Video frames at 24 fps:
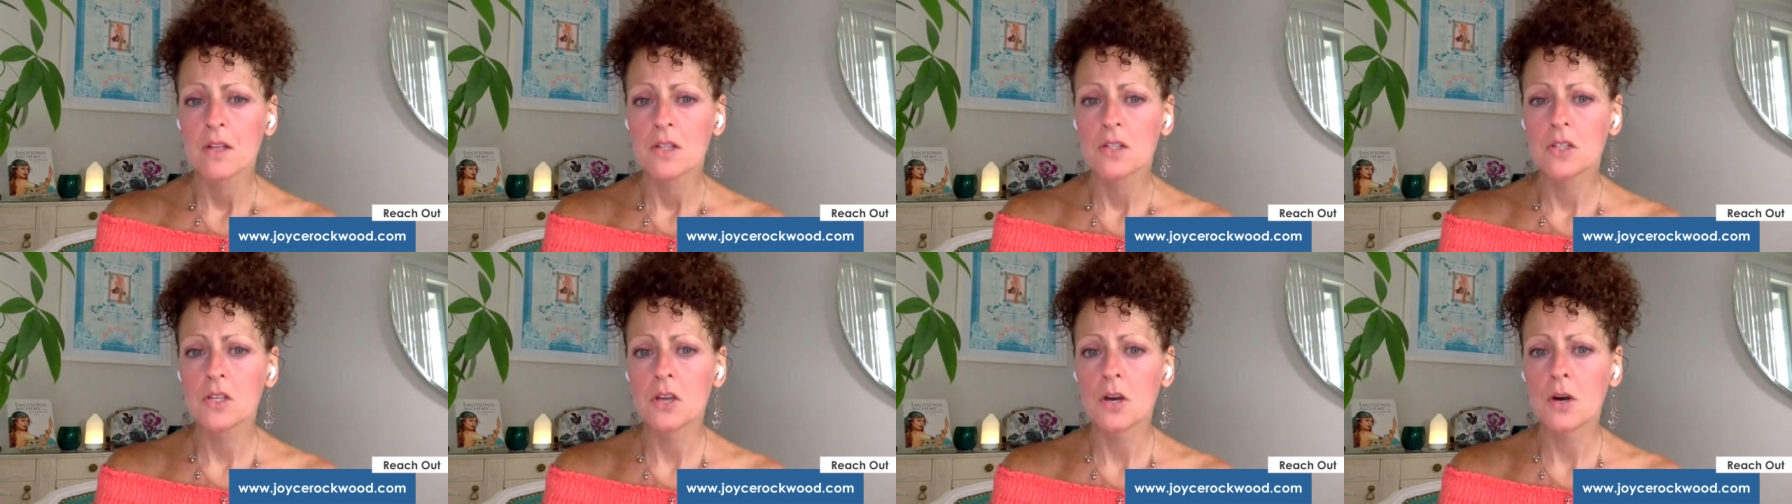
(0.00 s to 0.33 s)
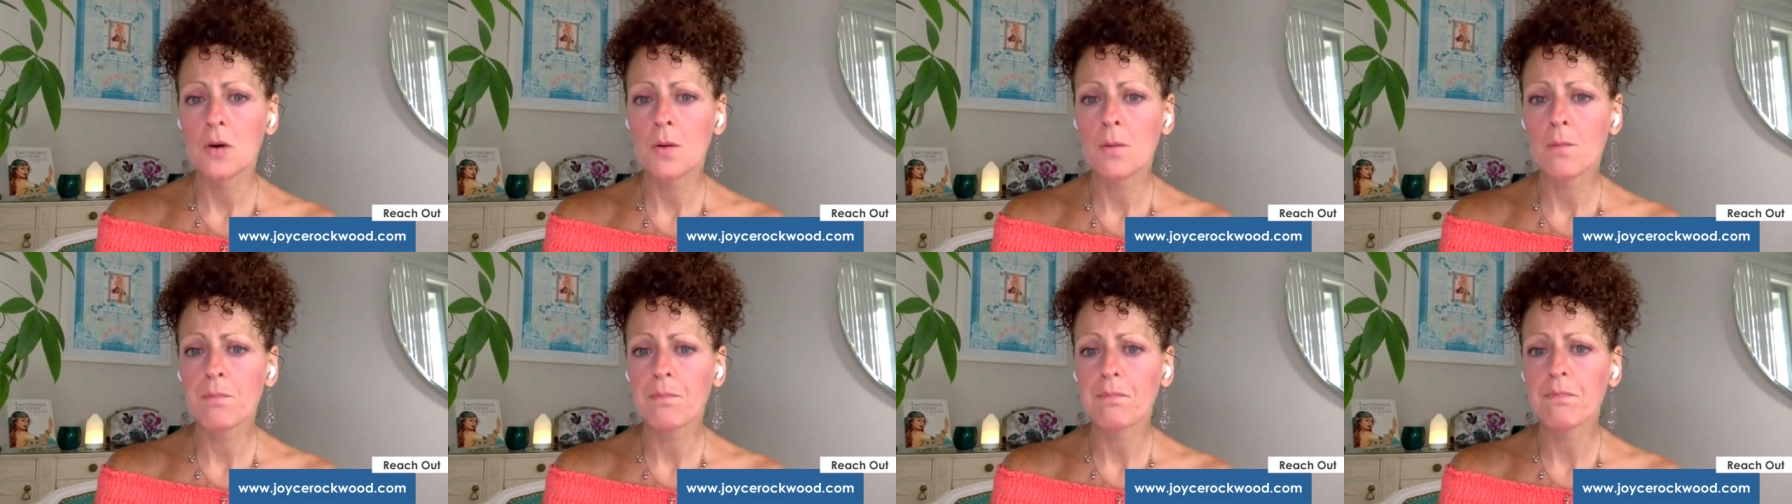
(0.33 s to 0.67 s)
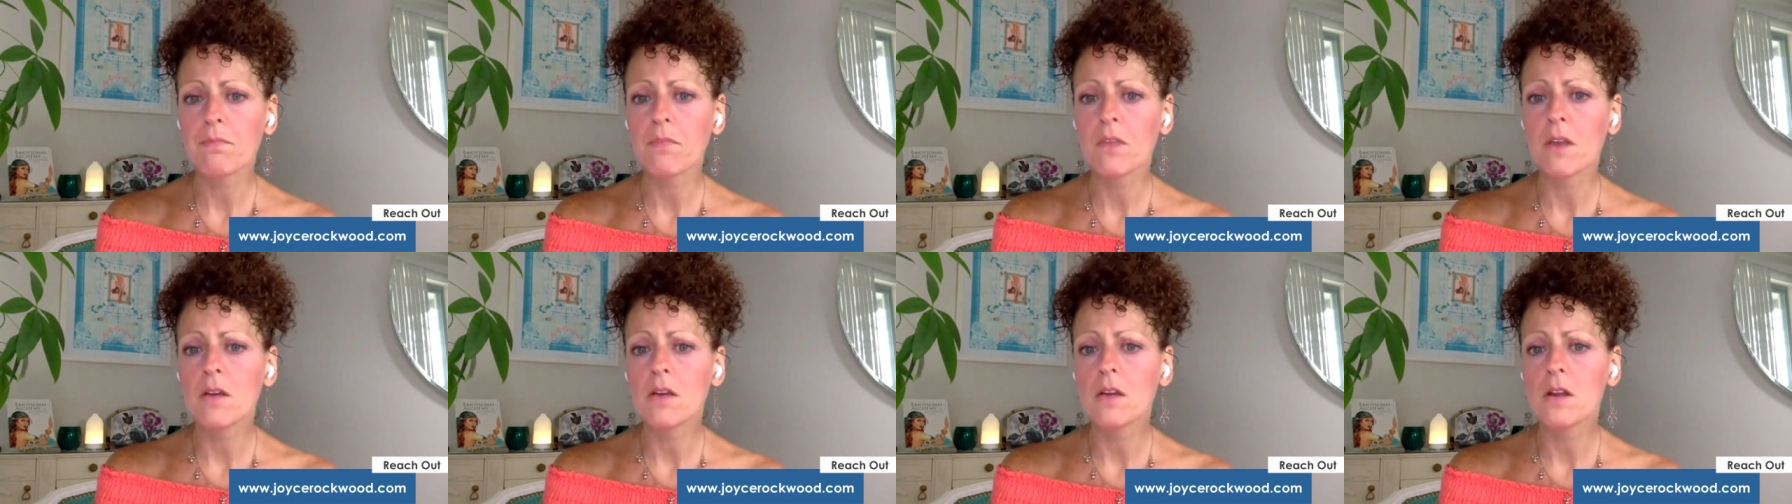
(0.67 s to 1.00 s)
So,
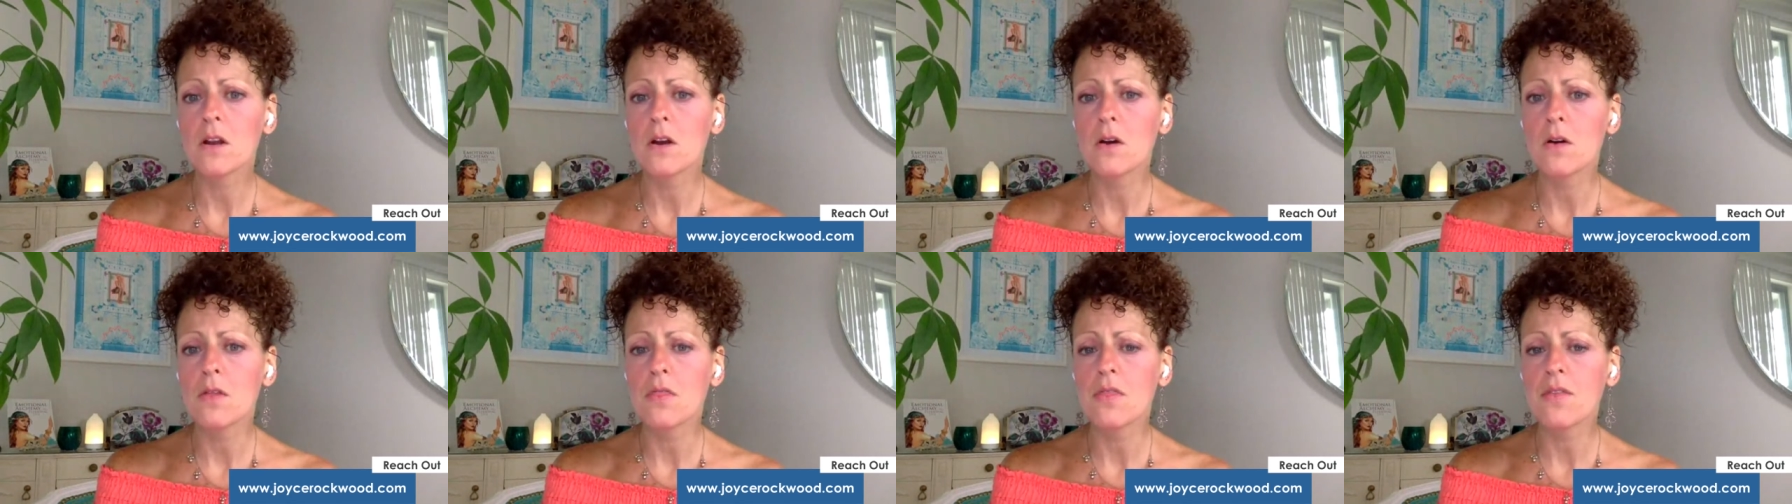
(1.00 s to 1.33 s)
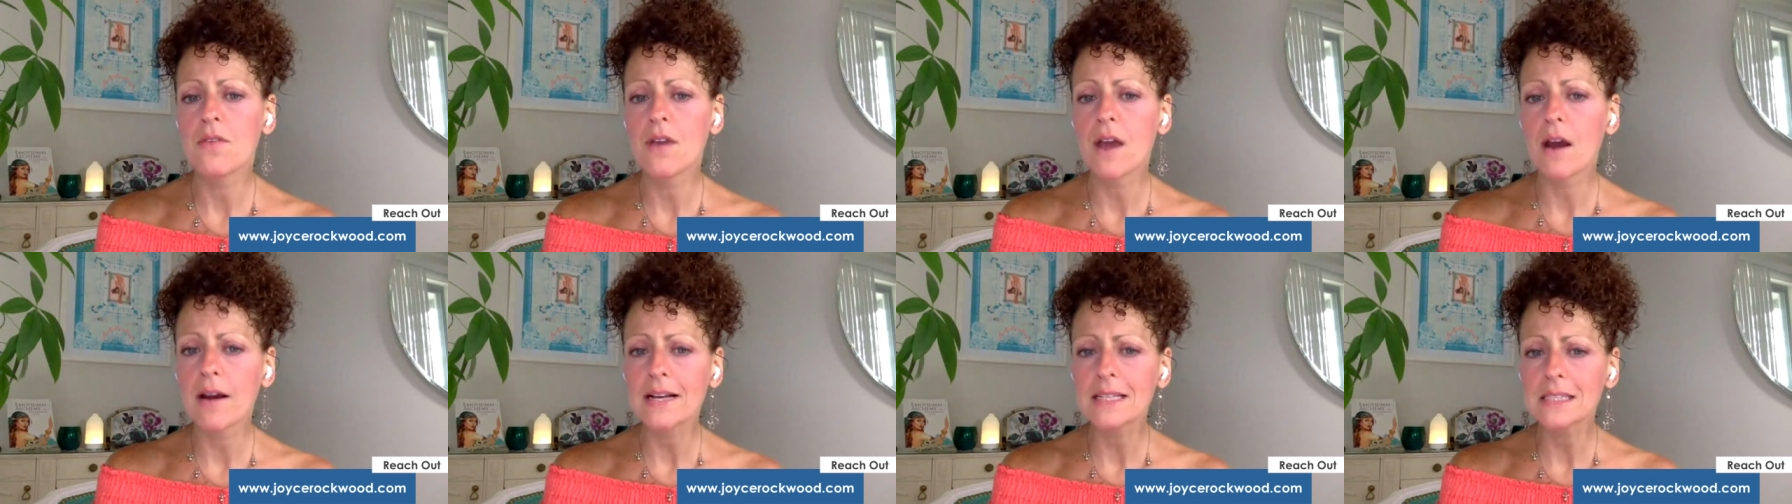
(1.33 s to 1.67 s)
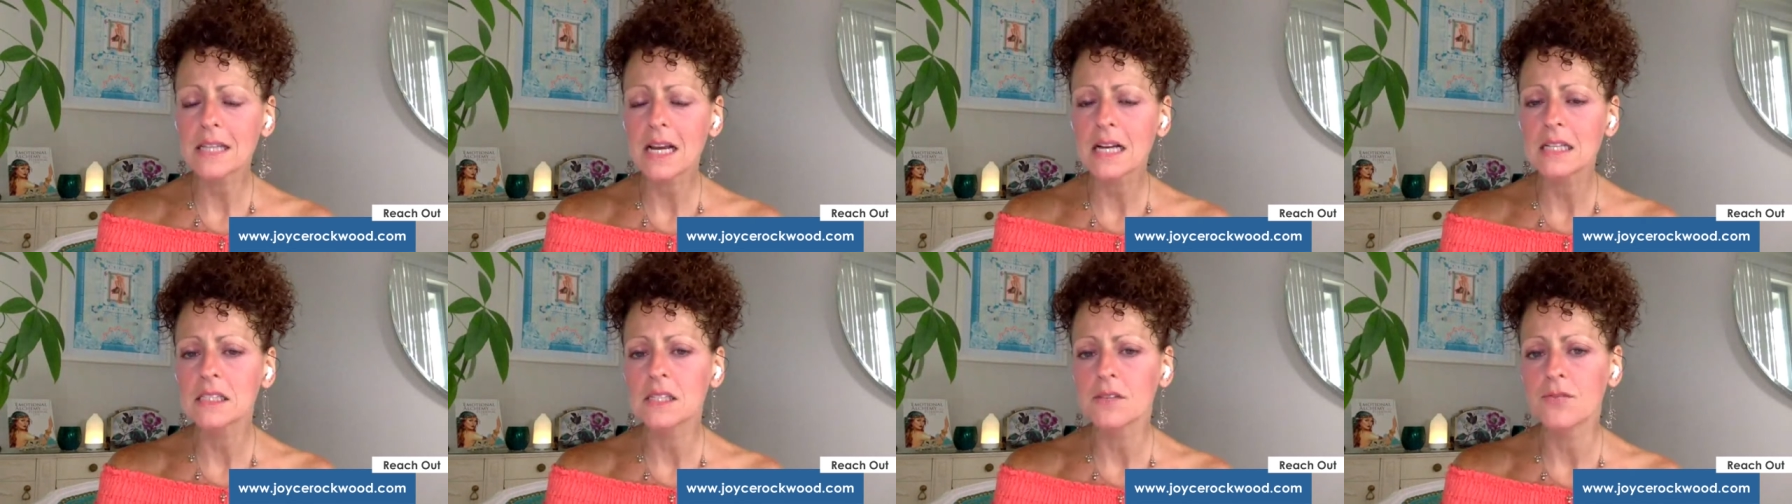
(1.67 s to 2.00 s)
you know, the various
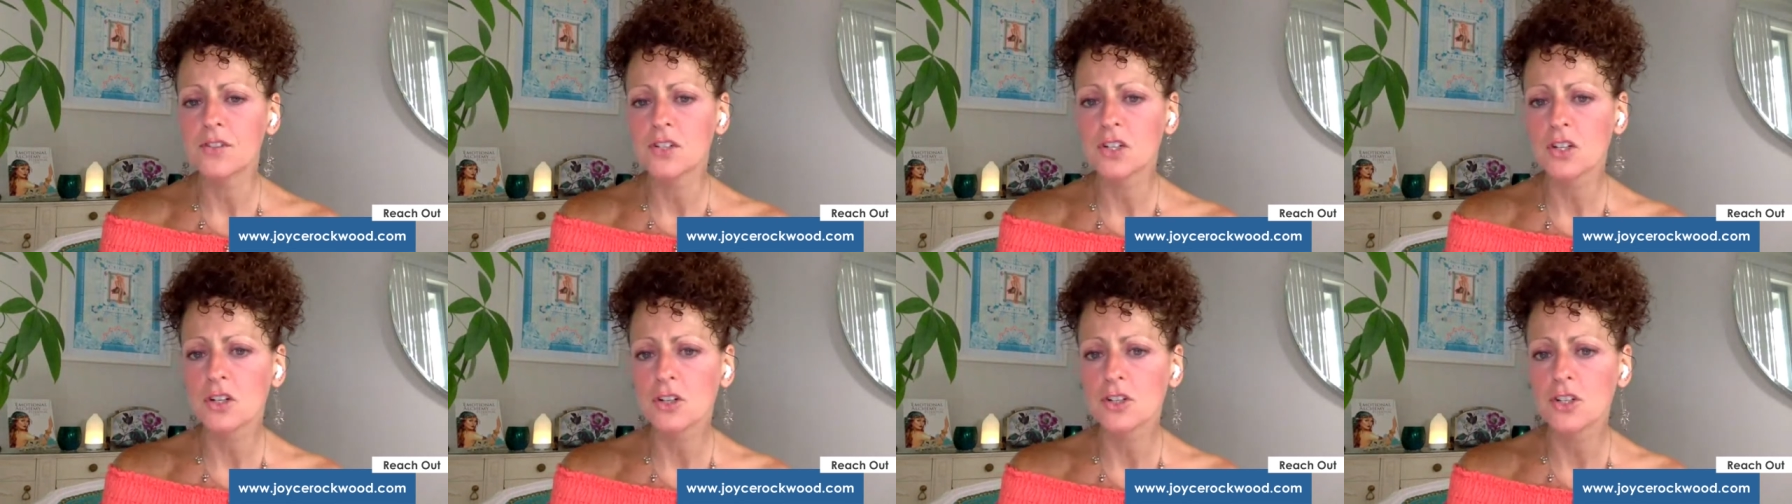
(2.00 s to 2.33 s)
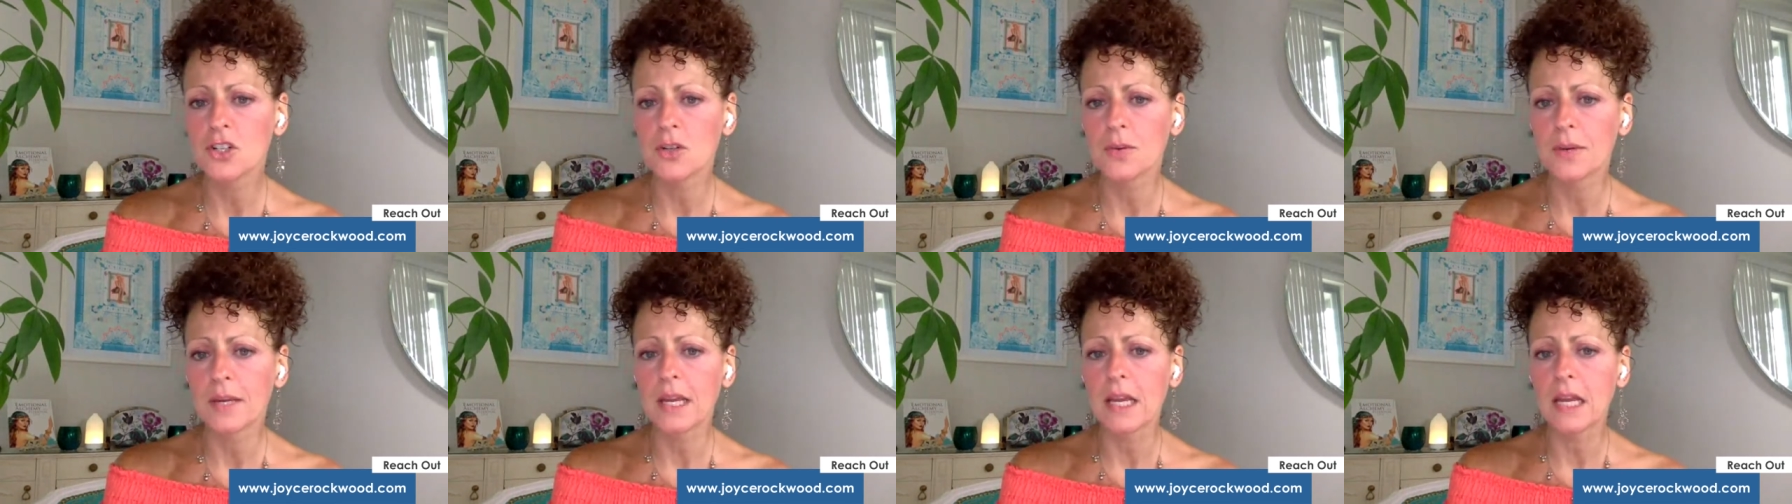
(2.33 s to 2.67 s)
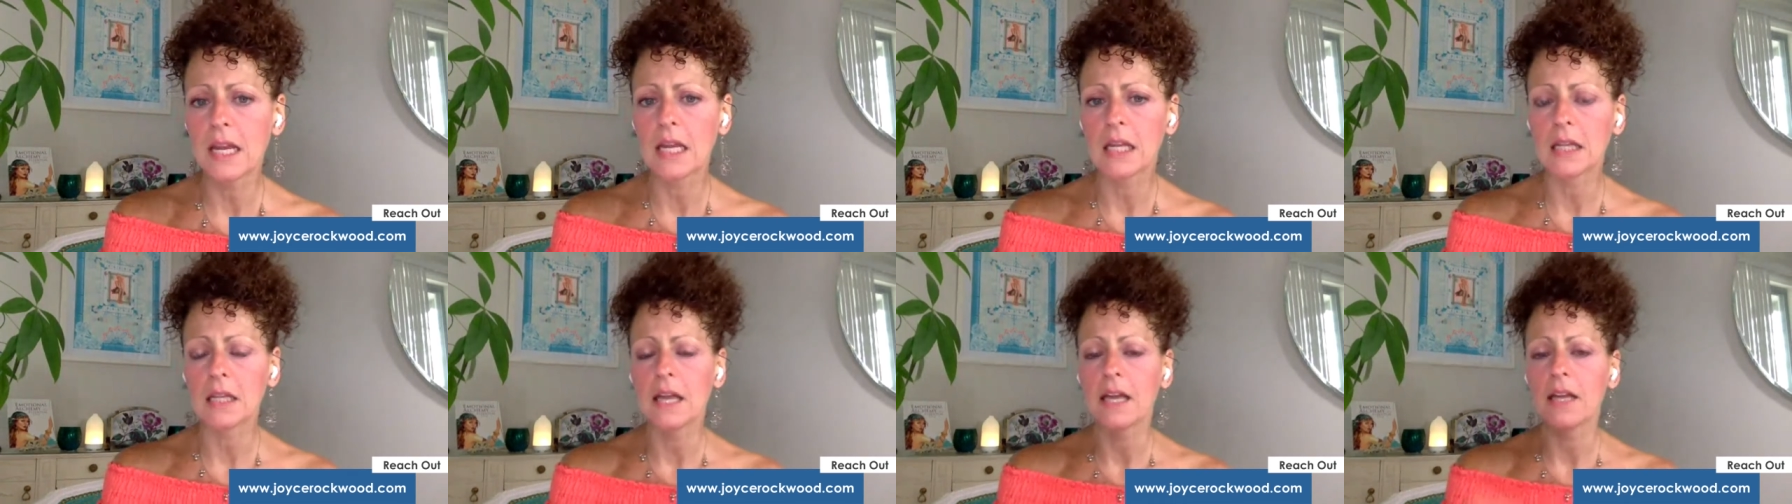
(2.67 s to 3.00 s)
kinds of sugars you eat,